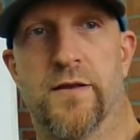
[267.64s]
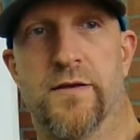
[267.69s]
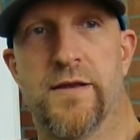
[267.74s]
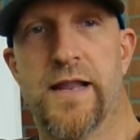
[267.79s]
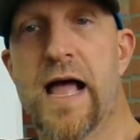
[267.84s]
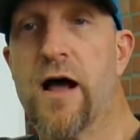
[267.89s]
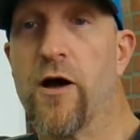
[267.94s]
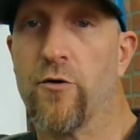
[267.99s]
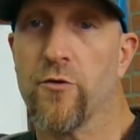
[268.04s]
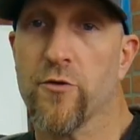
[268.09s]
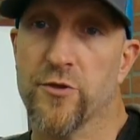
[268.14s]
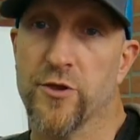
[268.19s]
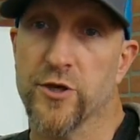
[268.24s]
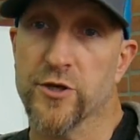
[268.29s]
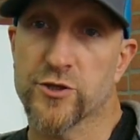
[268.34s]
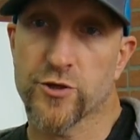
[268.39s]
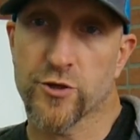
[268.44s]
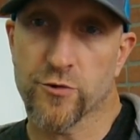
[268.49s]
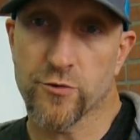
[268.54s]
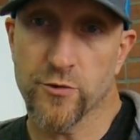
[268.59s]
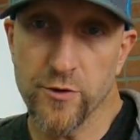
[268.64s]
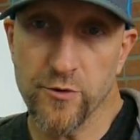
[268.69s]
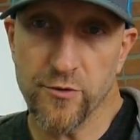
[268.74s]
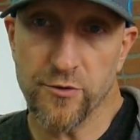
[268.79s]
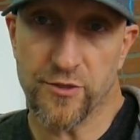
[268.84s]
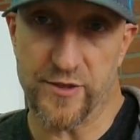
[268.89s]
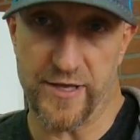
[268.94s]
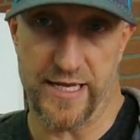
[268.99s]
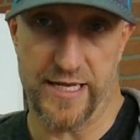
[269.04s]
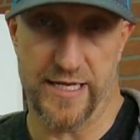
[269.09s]
Now, the
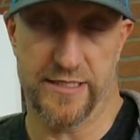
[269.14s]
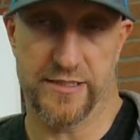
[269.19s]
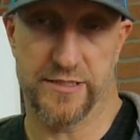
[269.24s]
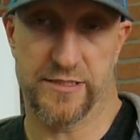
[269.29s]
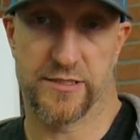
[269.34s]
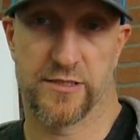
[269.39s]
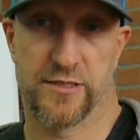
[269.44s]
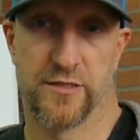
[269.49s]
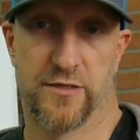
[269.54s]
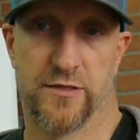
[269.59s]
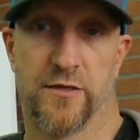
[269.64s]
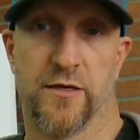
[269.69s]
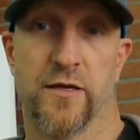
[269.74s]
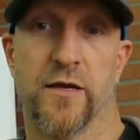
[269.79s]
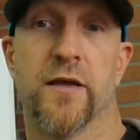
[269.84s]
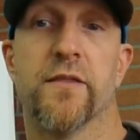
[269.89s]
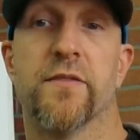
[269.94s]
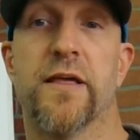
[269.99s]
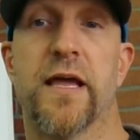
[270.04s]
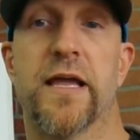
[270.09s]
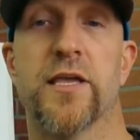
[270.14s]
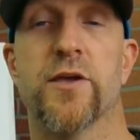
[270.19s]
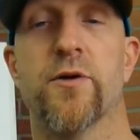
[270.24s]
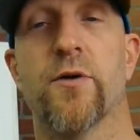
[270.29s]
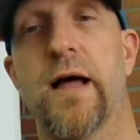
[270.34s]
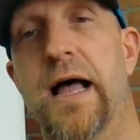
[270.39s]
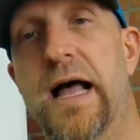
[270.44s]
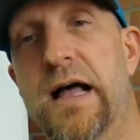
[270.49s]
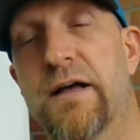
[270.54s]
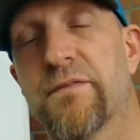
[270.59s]
truth is that
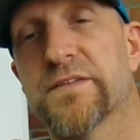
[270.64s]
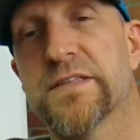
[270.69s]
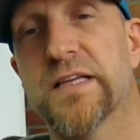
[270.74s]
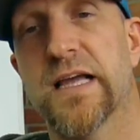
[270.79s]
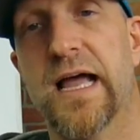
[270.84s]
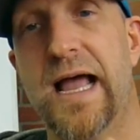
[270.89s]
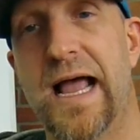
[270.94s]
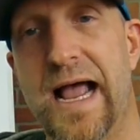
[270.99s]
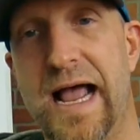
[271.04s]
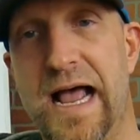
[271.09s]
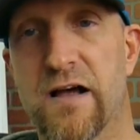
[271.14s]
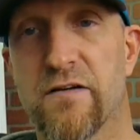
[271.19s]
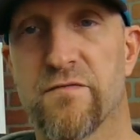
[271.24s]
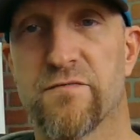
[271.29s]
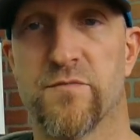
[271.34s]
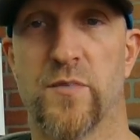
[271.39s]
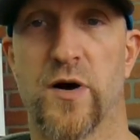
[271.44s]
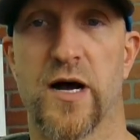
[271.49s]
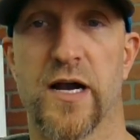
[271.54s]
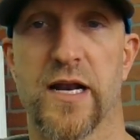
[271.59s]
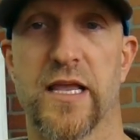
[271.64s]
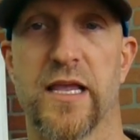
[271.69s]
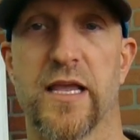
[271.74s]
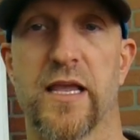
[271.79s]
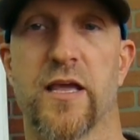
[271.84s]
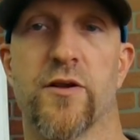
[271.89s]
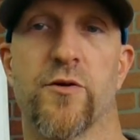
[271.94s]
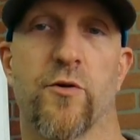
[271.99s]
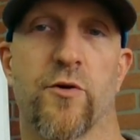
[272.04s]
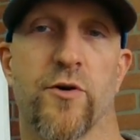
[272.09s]
you have to have money
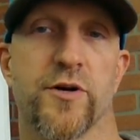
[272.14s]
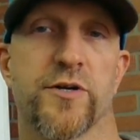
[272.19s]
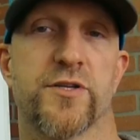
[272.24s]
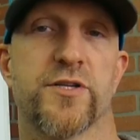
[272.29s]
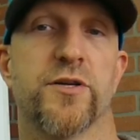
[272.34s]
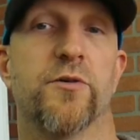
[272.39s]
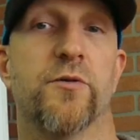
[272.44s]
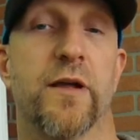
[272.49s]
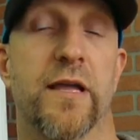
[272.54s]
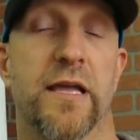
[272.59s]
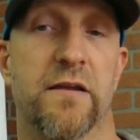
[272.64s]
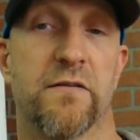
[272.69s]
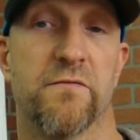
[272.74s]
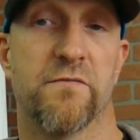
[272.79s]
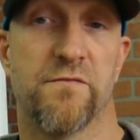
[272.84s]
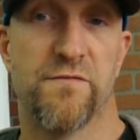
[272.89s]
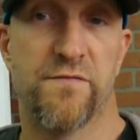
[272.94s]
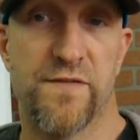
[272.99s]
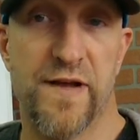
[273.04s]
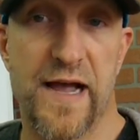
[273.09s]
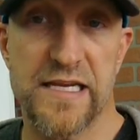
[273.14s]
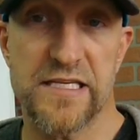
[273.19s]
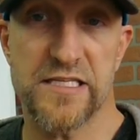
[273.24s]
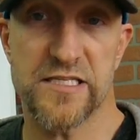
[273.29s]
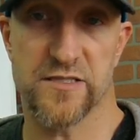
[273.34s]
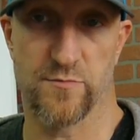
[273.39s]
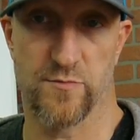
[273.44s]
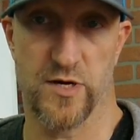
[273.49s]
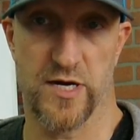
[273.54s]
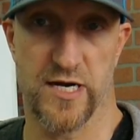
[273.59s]
in order to
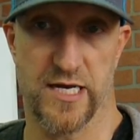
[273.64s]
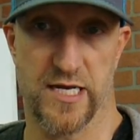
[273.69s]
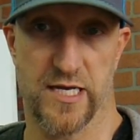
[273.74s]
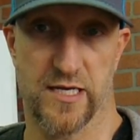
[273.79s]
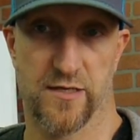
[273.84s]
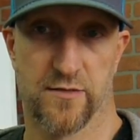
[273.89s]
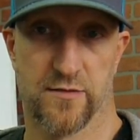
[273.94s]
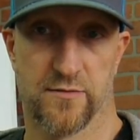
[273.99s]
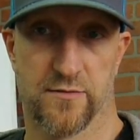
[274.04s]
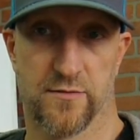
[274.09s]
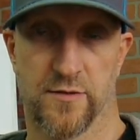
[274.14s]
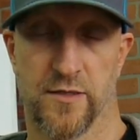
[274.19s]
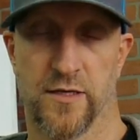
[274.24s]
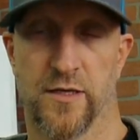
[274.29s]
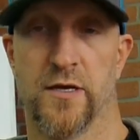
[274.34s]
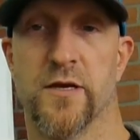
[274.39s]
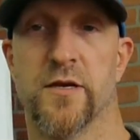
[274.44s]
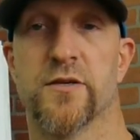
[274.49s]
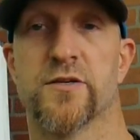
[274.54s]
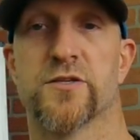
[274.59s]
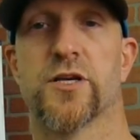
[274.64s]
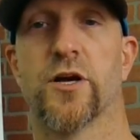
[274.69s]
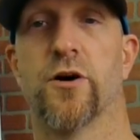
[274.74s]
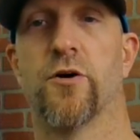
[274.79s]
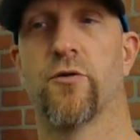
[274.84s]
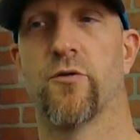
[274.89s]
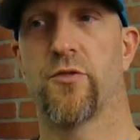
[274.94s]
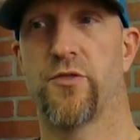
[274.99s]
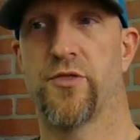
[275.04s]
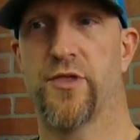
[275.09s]
invest money.
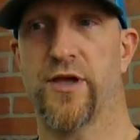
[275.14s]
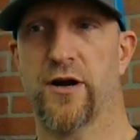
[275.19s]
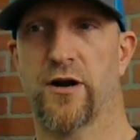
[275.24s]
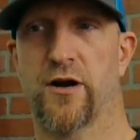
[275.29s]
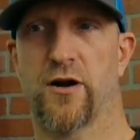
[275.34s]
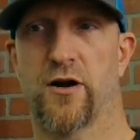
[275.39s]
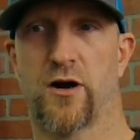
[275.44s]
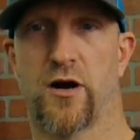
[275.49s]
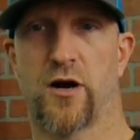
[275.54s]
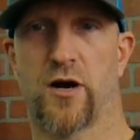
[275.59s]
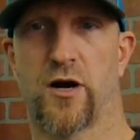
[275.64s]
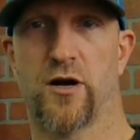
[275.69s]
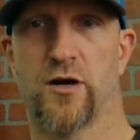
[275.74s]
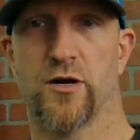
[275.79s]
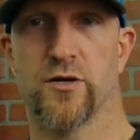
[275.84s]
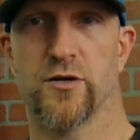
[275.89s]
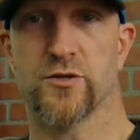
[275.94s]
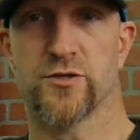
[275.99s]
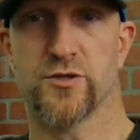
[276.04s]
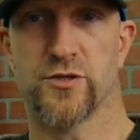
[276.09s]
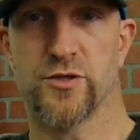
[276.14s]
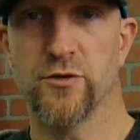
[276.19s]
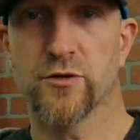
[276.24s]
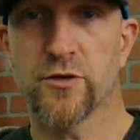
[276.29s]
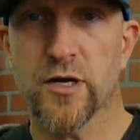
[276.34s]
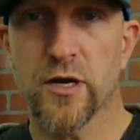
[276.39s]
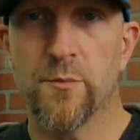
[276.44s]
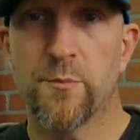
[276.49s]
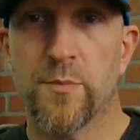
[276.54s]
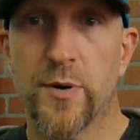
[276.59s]
So there are 2
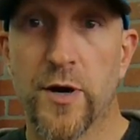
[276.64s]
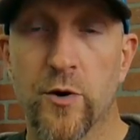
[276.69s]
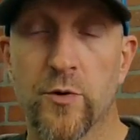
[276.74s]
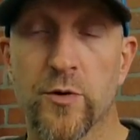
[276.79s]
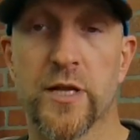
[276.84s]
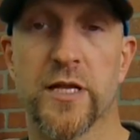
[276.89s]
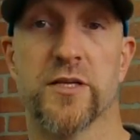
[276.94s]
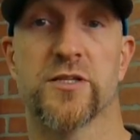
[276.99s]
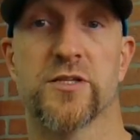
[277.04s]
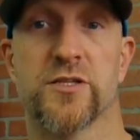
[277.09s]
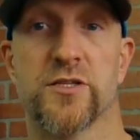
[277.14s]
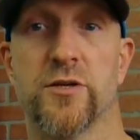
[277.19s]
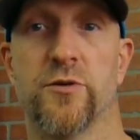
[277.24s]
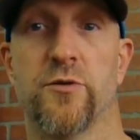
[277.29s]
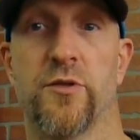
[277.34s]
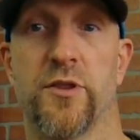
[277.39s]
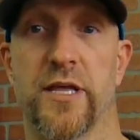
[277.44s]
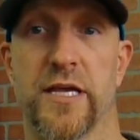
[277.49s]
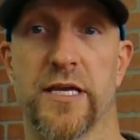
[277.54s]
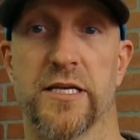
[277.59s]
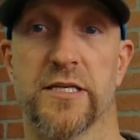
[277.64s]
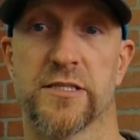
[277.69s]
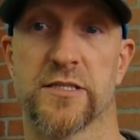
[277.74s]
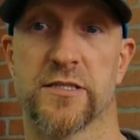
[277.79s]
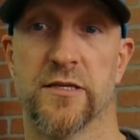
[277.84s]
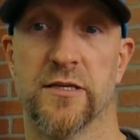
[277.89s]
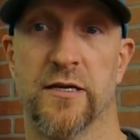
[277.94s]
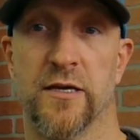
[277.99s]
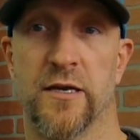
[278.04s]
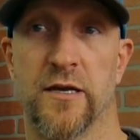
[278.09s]
components to this